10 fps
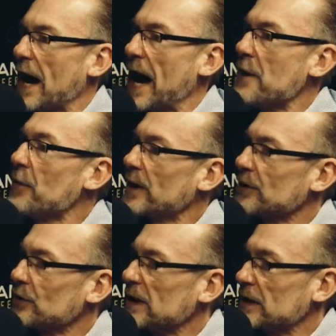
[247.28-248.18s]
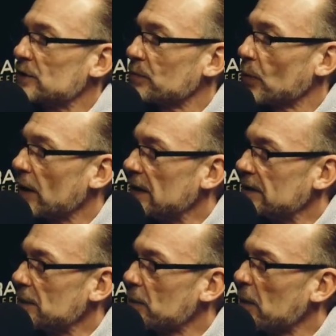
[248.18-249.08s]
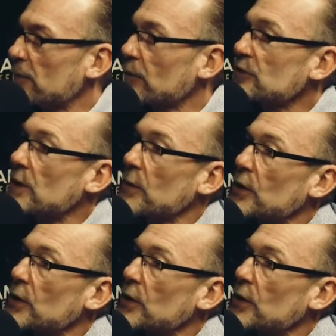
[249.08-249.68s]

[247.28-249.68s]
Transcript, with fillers: I want to explore that deeper, but first I yeah.